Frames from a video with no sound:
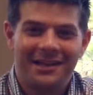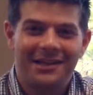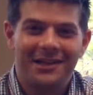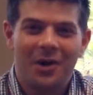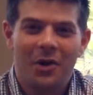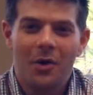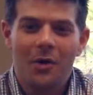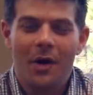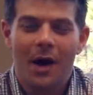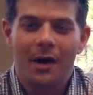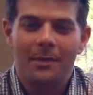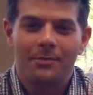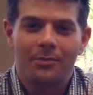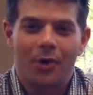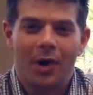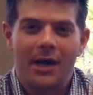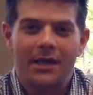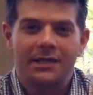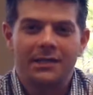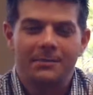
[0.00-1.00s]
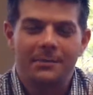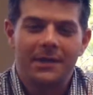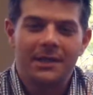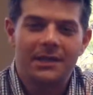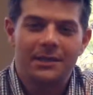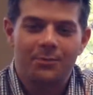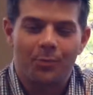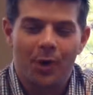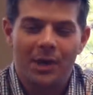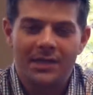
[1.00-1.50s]
Hello, I'm Brian
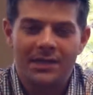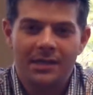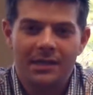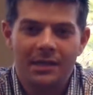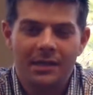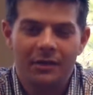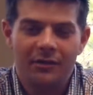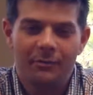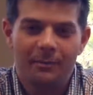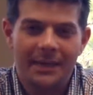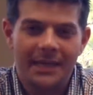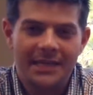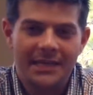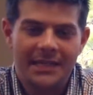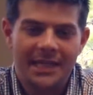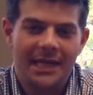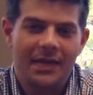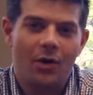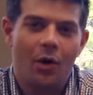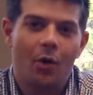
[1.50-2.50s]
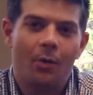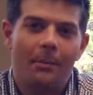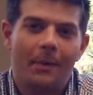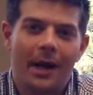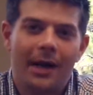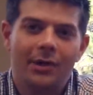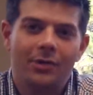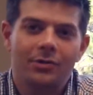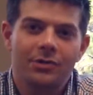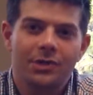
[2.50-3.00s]
Spitz, president of Big State
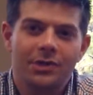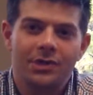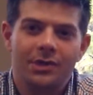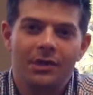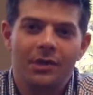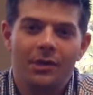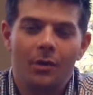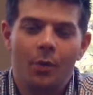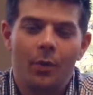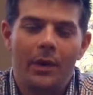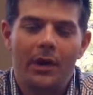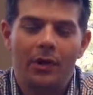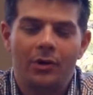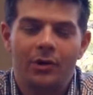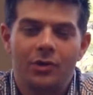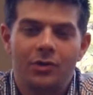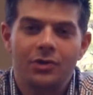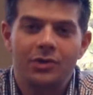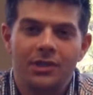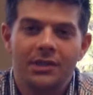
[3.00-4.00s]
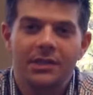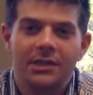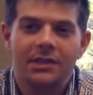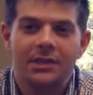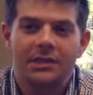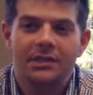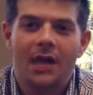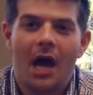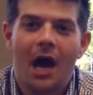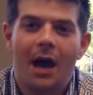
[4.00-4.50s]
Homebuyers. We are
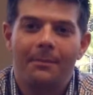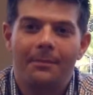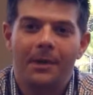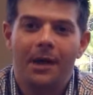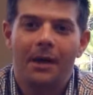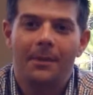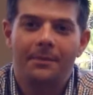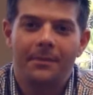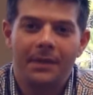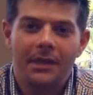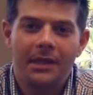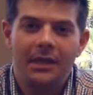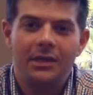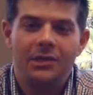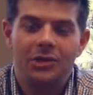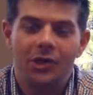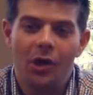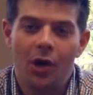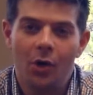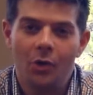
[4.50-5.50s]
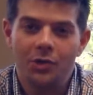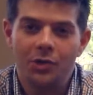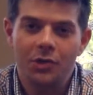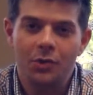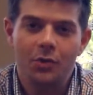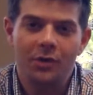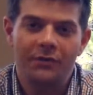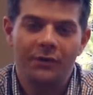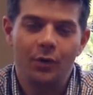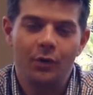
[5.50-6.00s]
Houston's top company to go
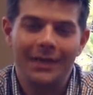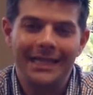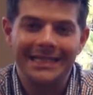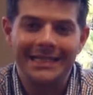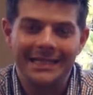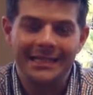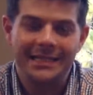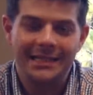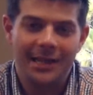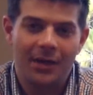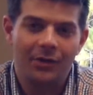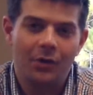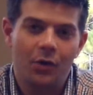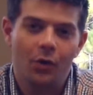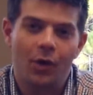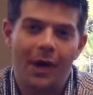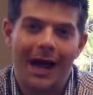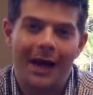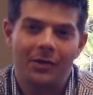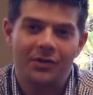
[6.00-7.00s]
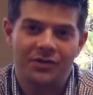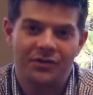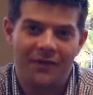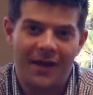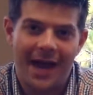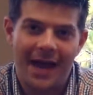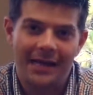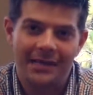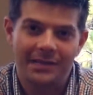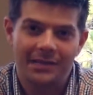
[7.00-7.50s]
to if you need to sell your house
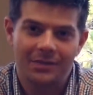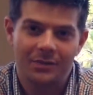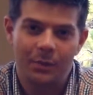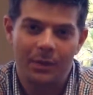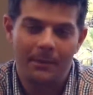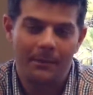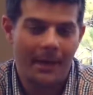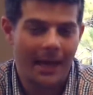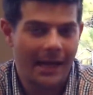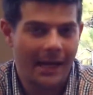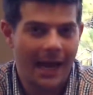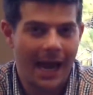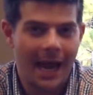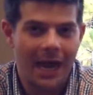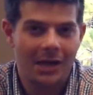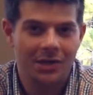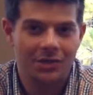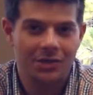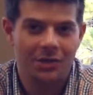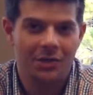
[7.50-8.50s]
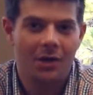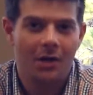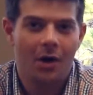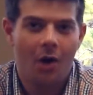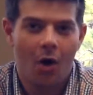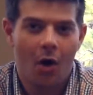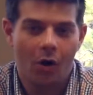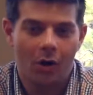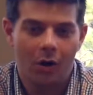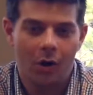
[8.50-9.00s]
fast. We pay cash,
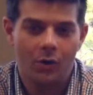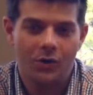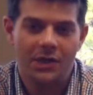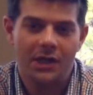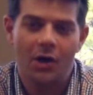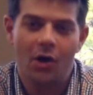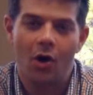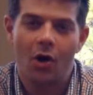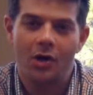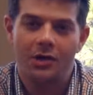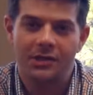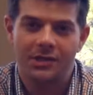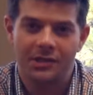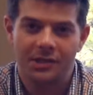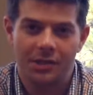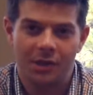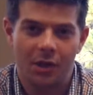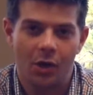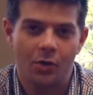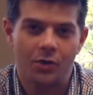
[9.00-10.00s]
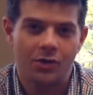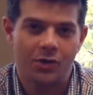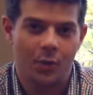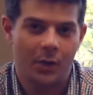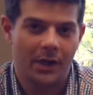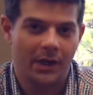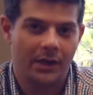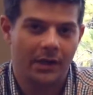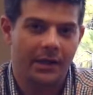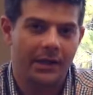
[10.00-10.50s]
all closing costs close
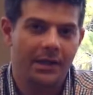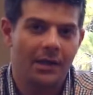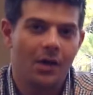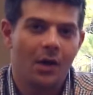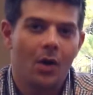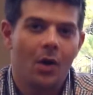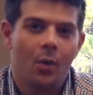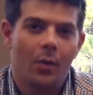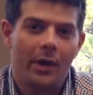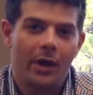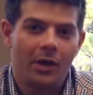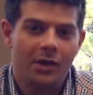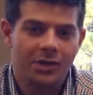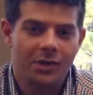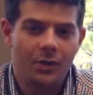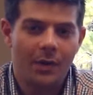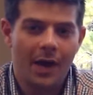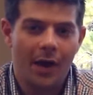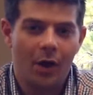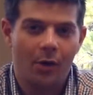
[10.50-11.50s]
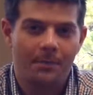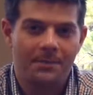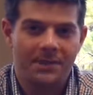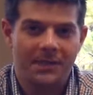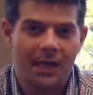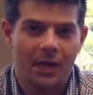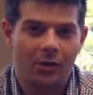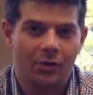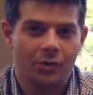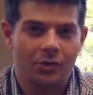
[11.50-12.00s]
quickly. We also help
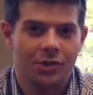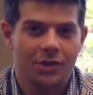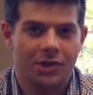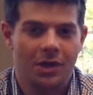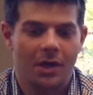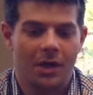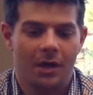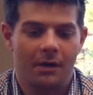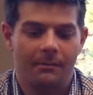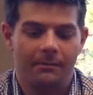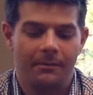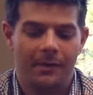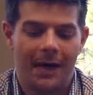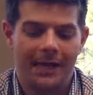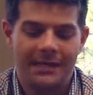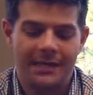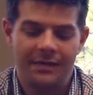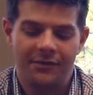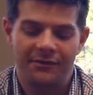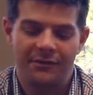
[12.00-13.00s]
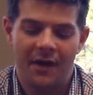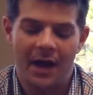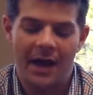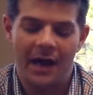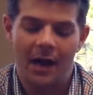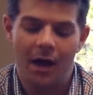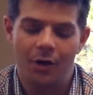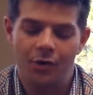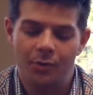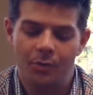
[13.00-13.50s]
sellers
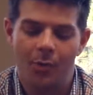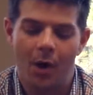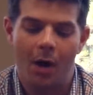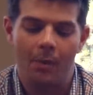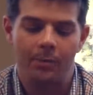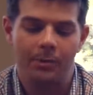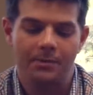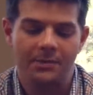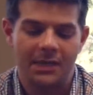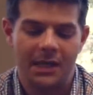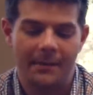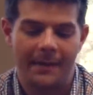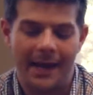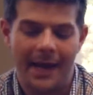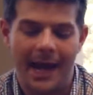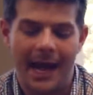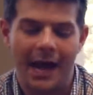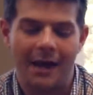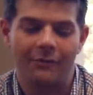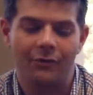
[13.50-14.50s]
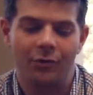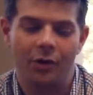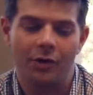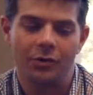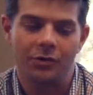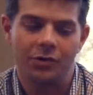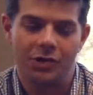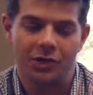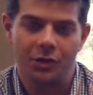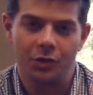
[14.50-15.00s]
identify other problems they may have or
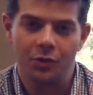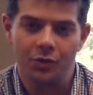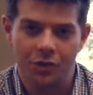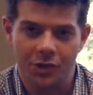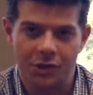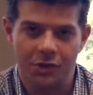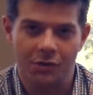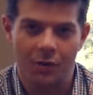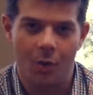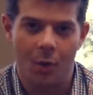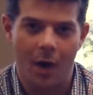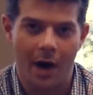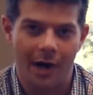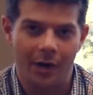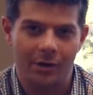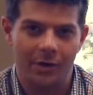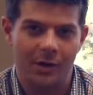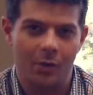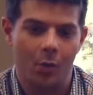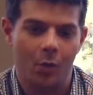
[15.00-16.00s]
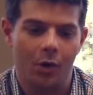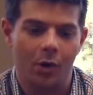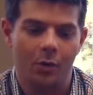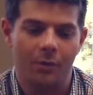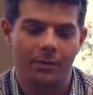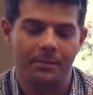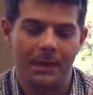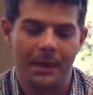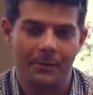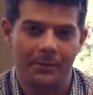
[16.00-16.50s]
other solutions required and
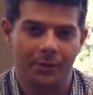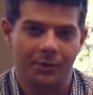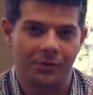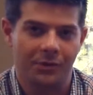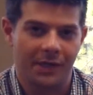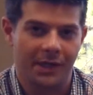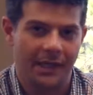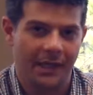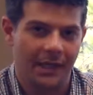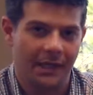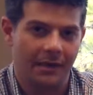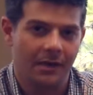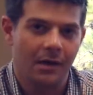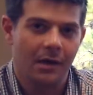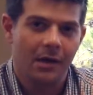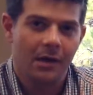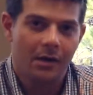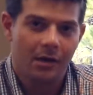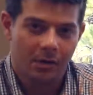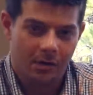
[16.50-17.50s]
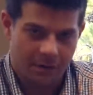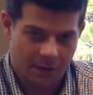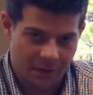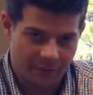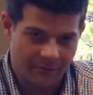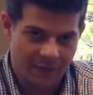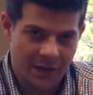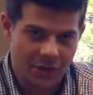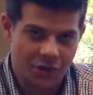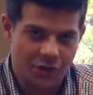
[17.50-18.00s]
work with people to get
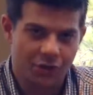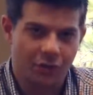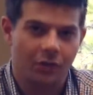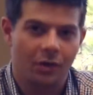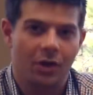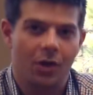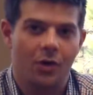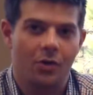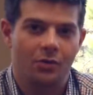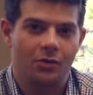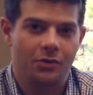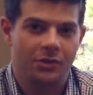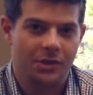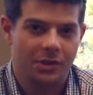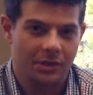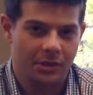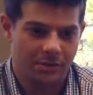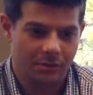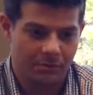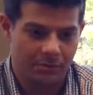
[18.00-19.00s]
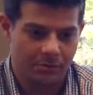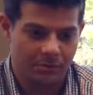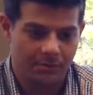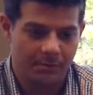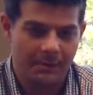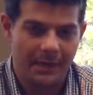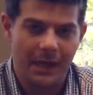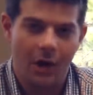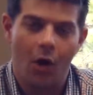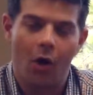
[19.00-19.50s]
conventional loans to
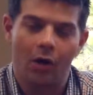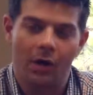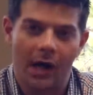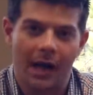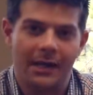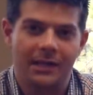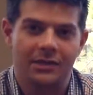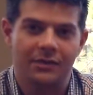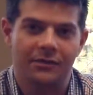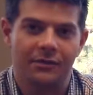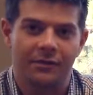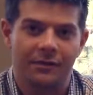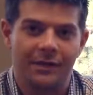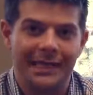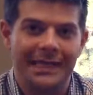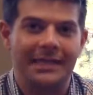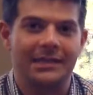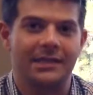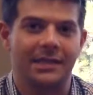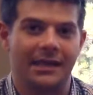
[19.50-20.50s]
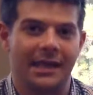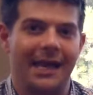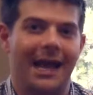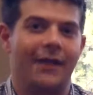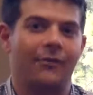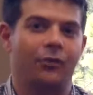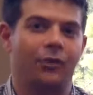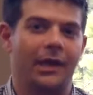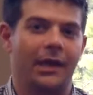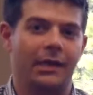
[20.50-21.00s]
meet all kinds of needs that they
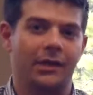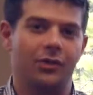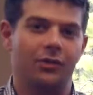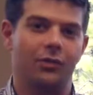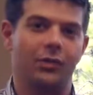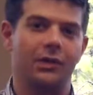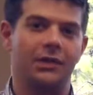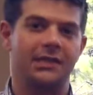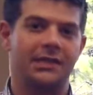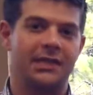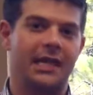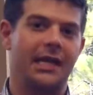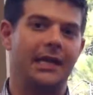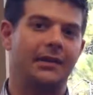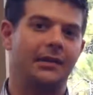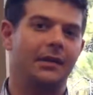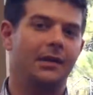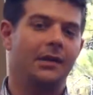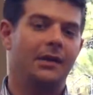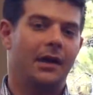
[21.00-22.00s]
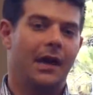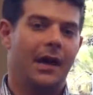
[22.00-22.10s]
have related to real estate.